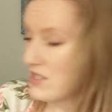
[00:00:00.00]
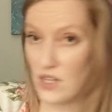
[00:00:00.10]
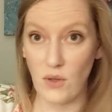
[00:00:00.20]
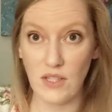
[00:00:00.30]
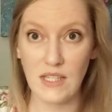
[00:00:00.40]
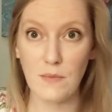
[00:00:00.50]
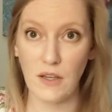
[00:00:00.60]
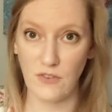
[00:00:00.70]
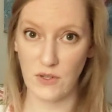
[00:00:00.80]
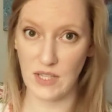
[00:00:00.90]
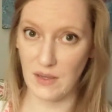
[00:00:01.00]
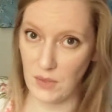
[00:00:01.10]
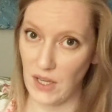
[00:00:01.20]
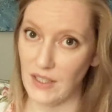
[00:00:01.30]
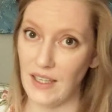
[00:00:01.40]
So this is my first time
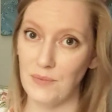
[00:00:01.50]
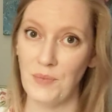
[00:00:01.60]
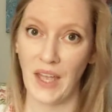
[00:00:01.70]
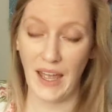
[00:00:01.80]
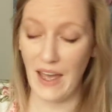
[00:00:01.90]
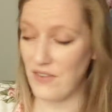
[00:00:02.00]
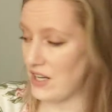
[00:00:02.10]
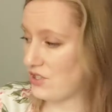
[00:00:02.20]
buying it. I haven't